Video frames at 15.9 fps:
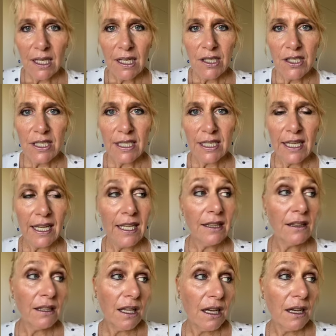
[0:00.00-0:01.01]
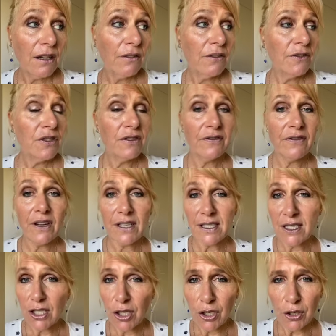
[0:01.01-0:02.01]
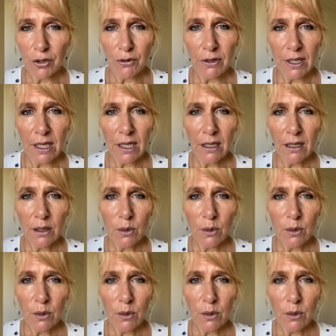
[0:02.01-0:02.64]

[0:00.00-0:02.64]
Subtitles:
to get love, to find security,